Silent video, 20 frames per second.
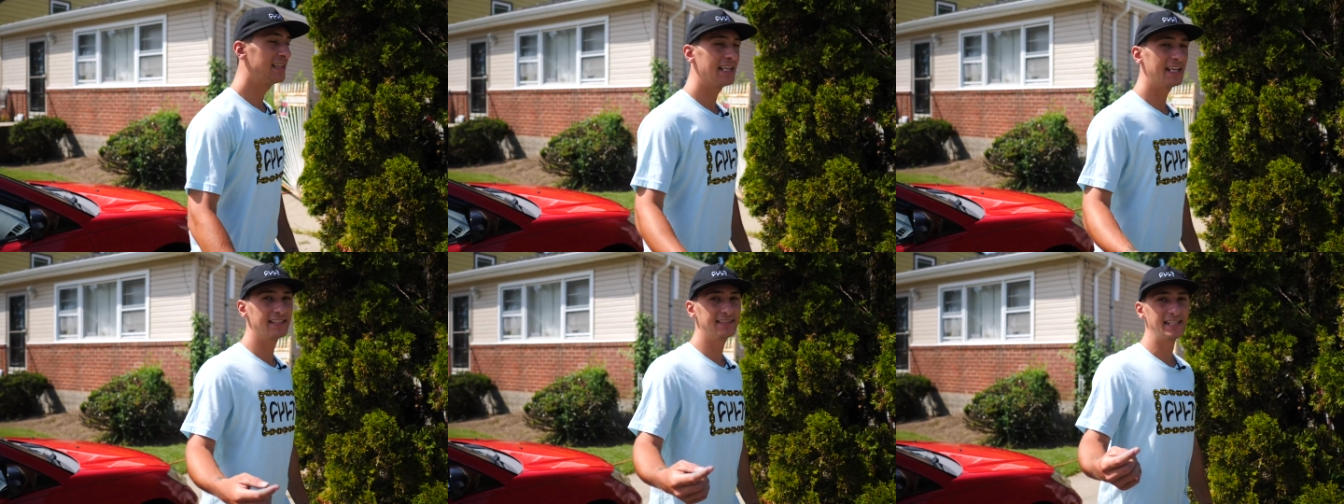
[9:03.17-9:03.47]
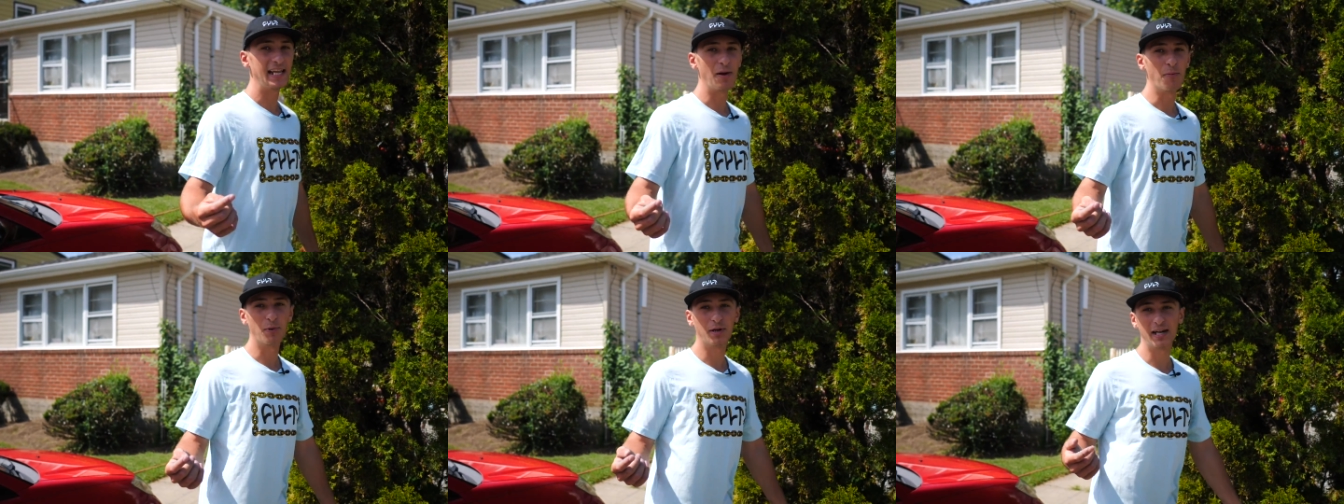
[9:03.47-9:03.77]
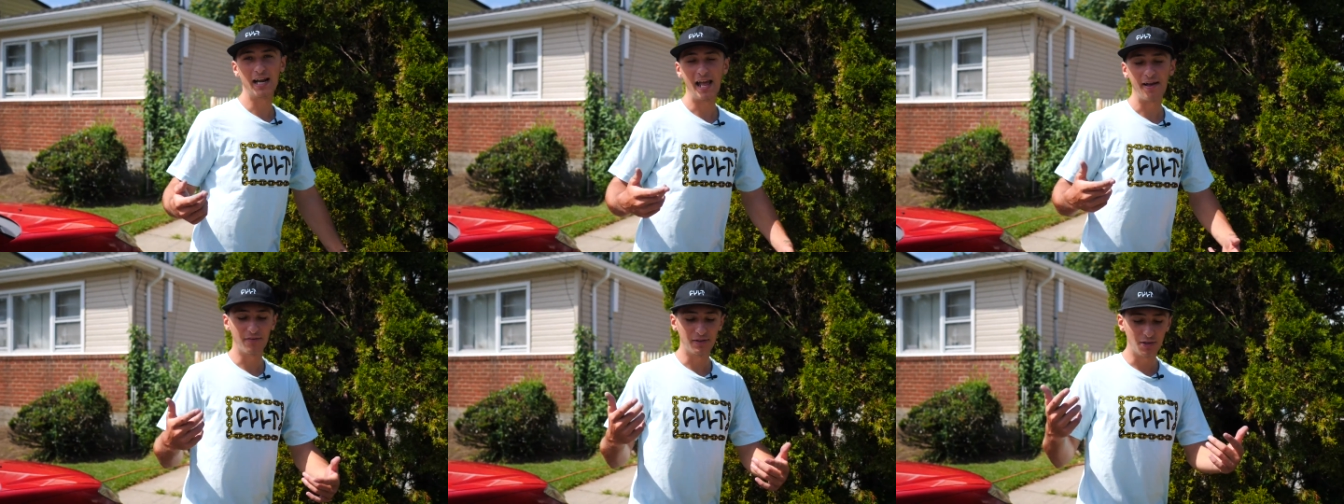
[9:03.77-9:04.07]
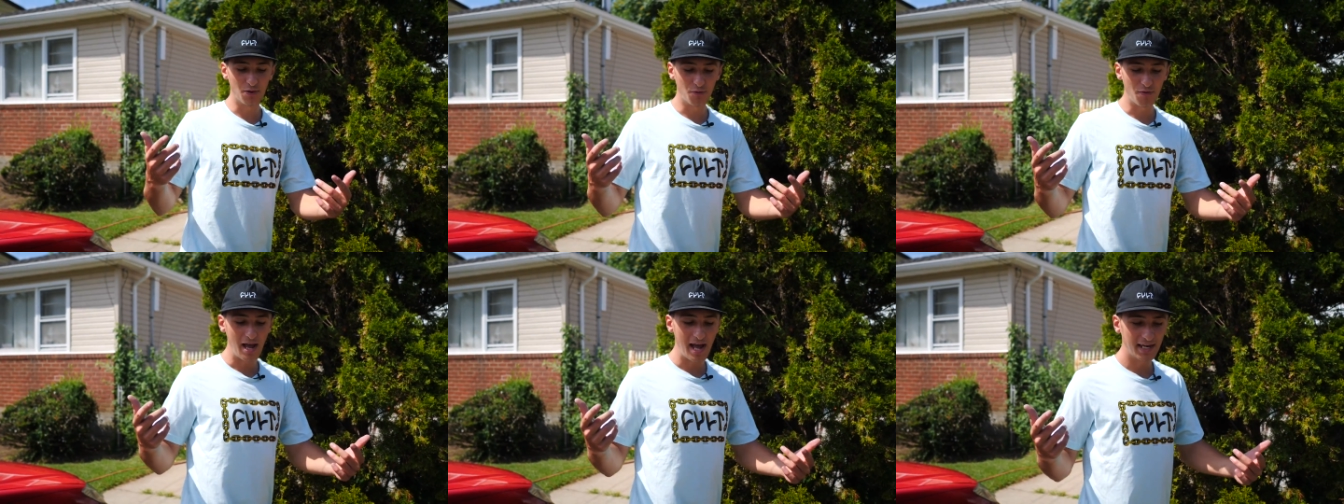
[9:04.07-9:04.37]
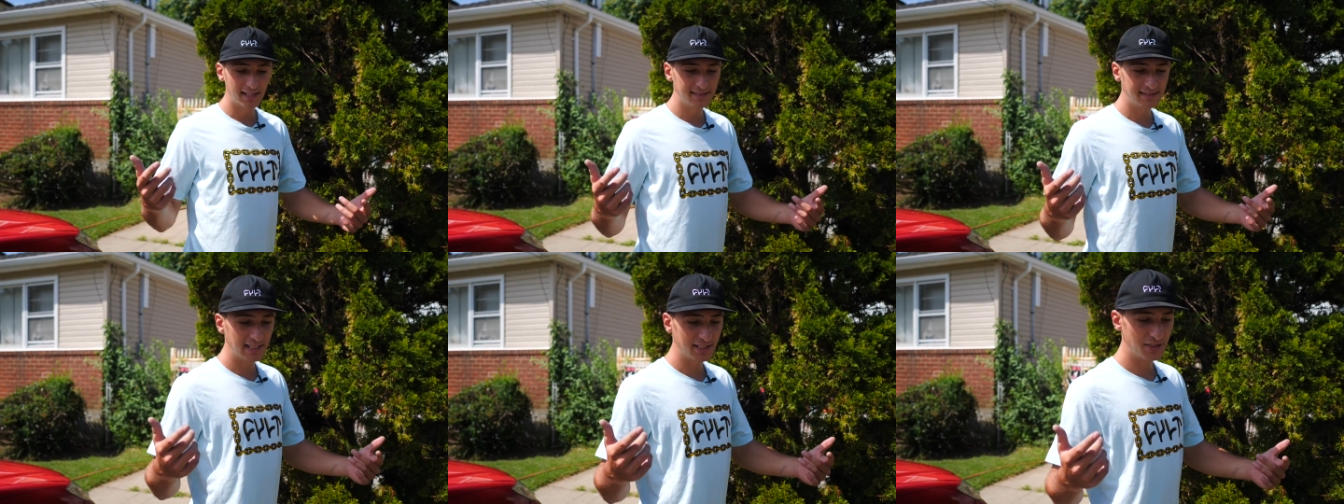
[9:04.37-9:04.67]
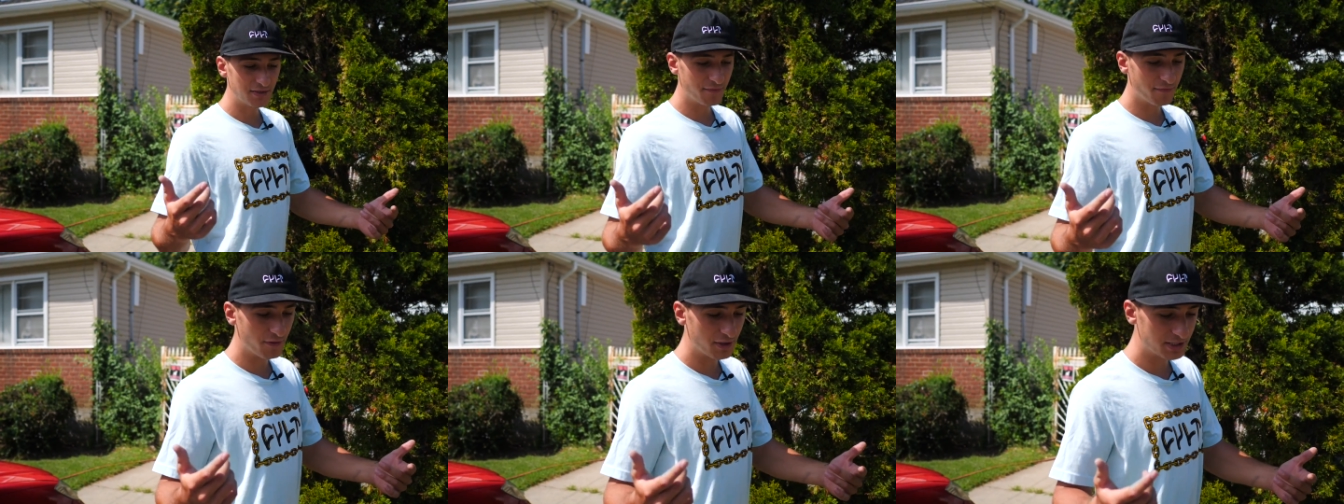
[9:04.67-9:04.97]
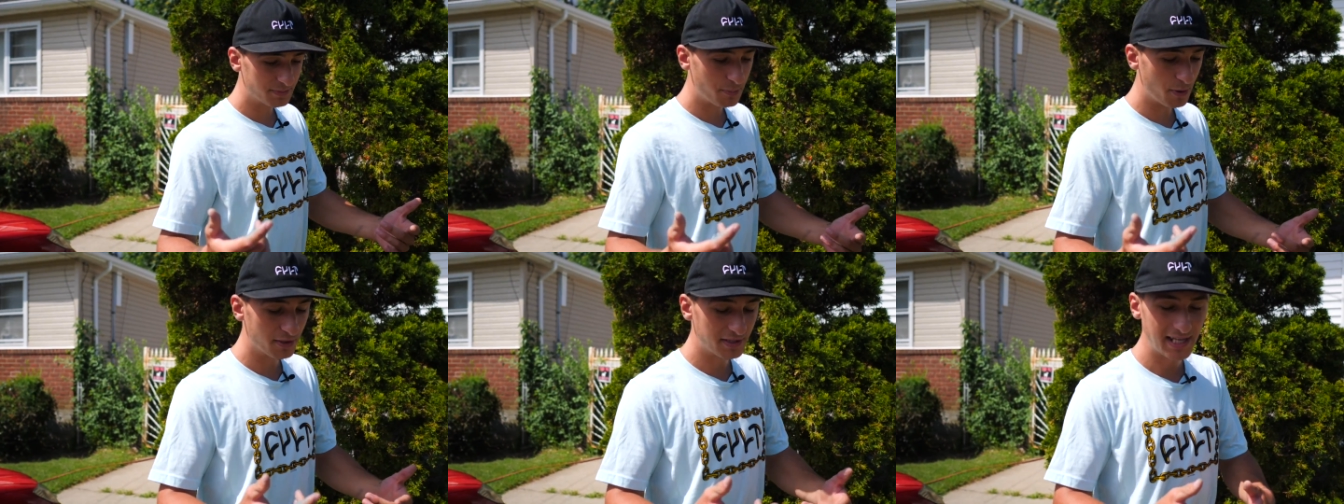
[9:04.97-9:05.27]
He thinks that we're gonna have a little riding session for
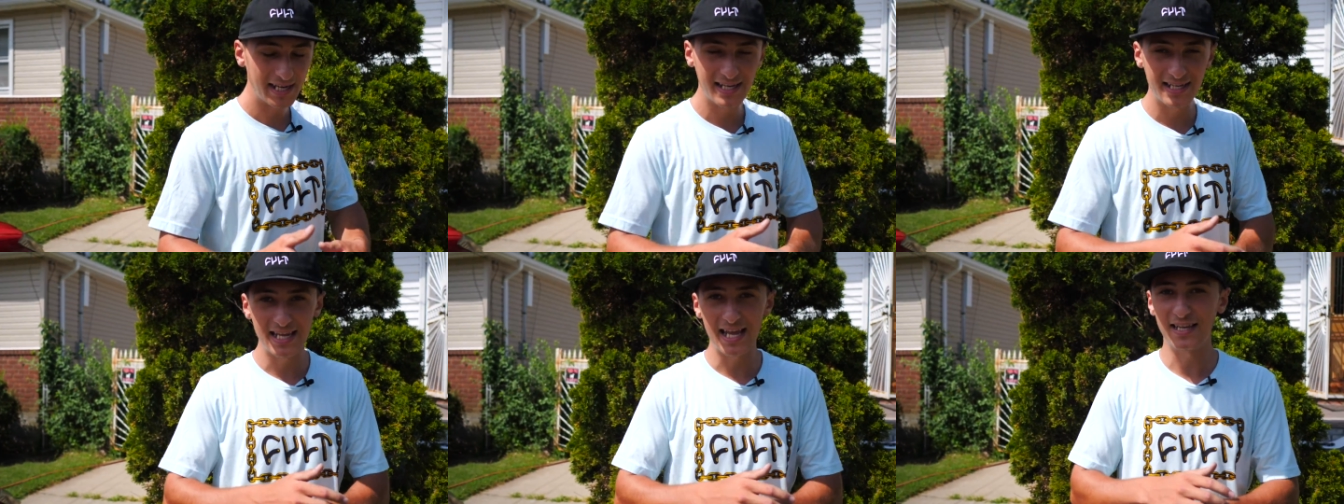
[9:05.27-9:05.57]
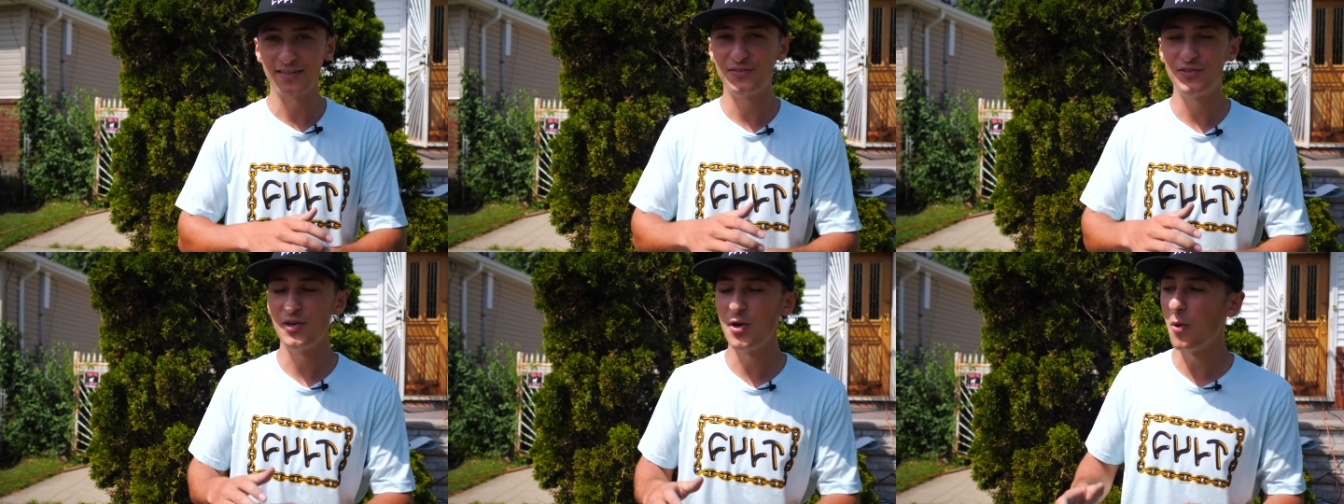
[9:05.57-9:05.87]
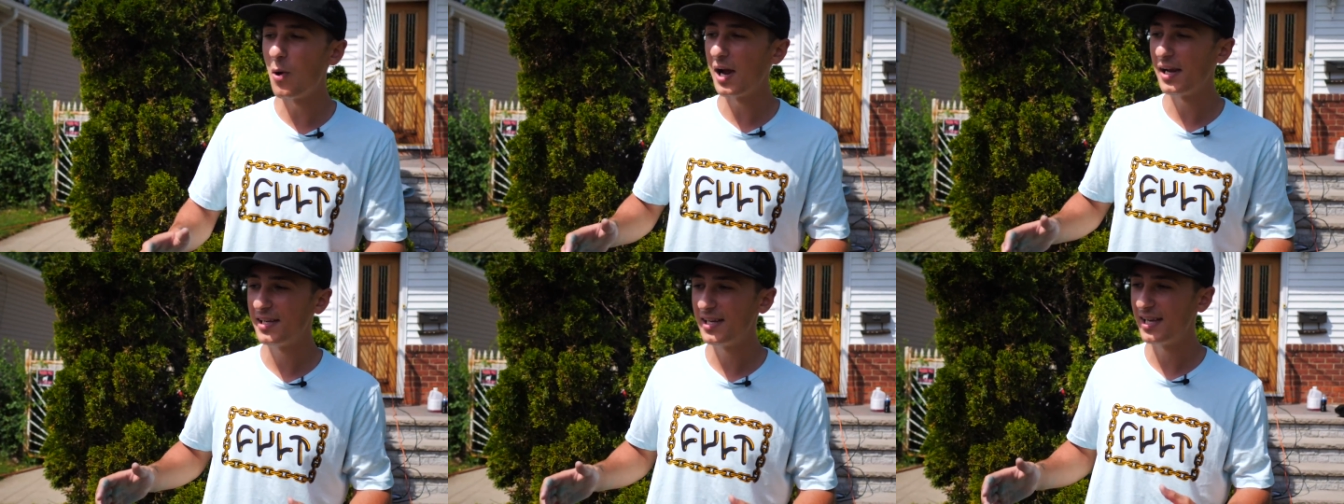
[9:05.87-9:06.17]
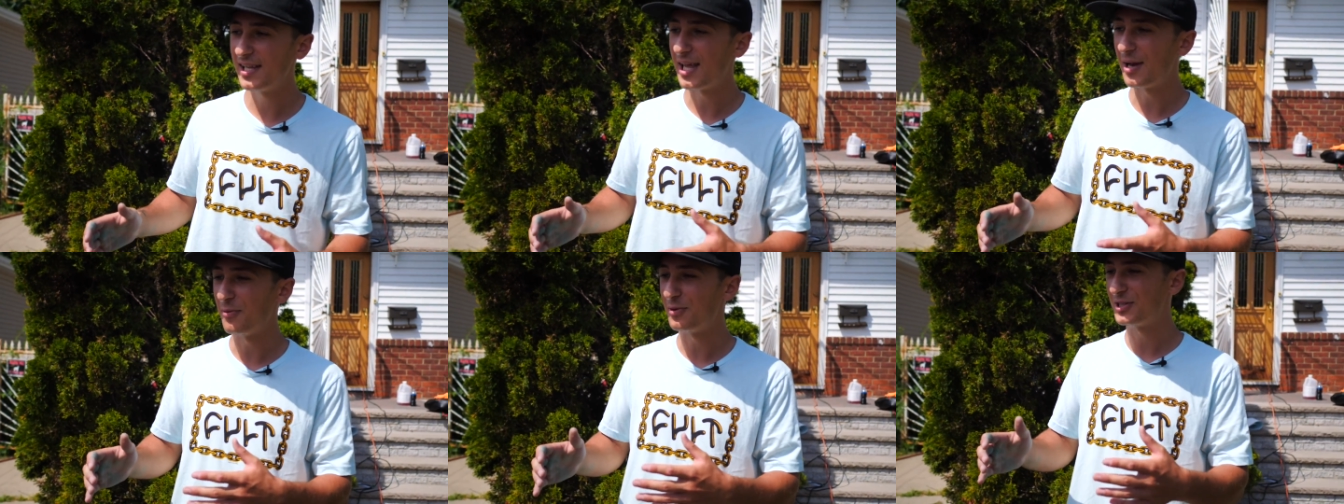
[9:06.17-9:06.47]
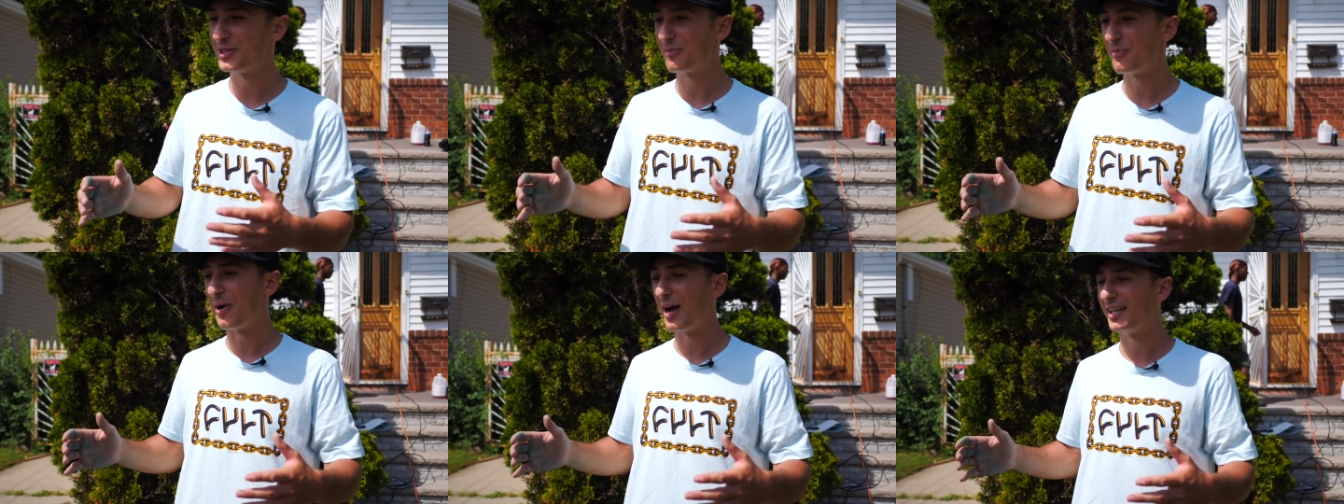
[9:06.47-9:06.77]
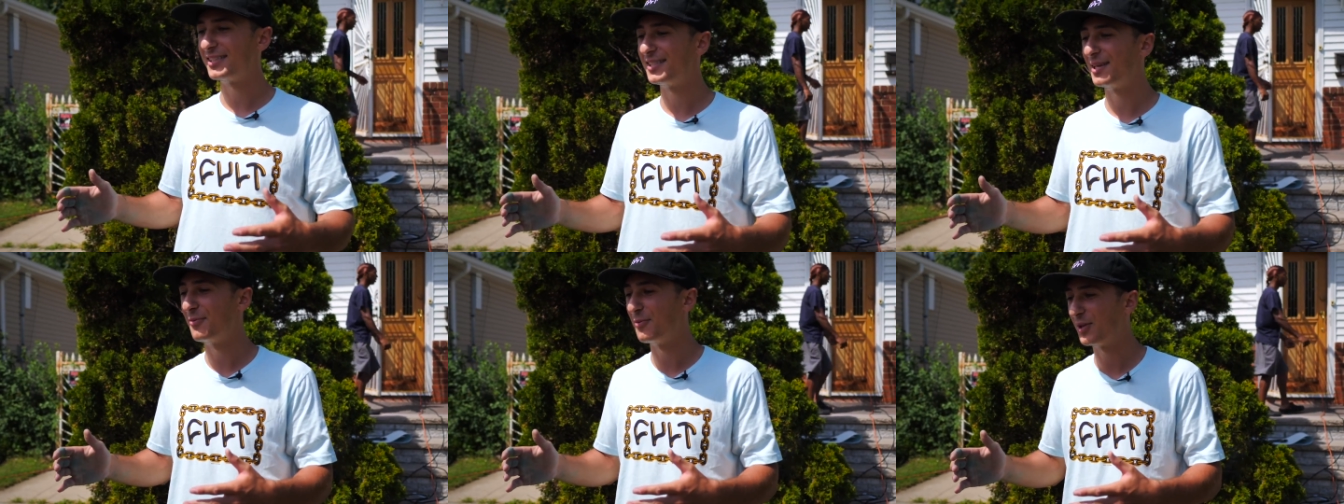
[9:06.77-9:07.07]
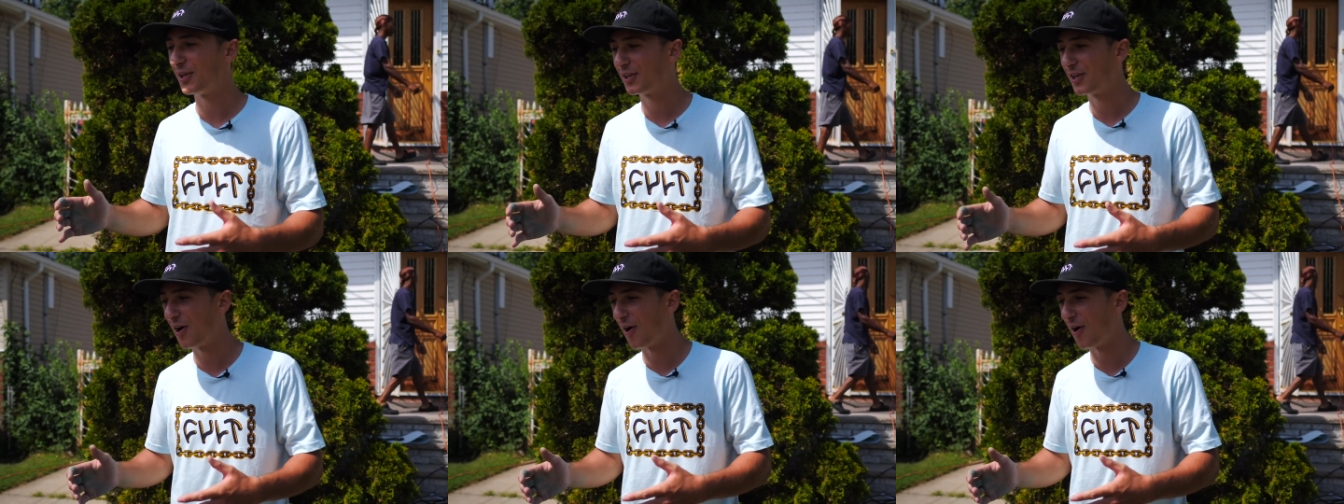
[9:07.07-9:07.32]
his birthday. He has no idea that we're surprising him with a